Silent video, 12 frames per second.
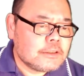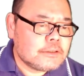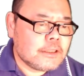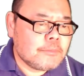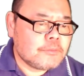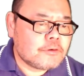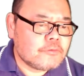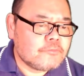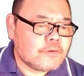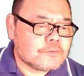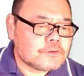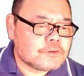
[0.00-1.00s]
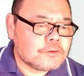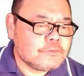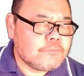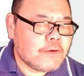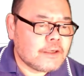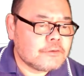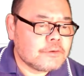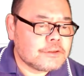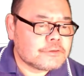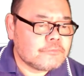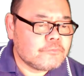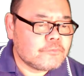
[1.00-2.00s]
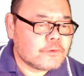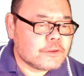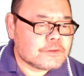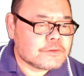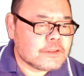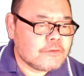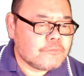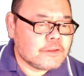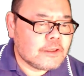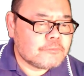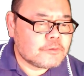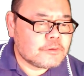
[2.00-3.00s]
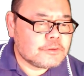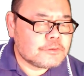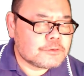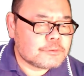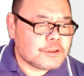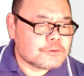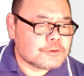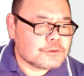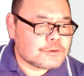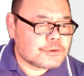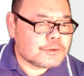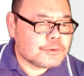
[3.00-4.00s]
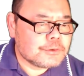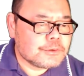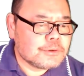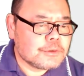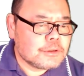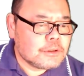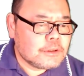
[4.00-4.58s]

Number of functional evaluation 47, number of iteration 2,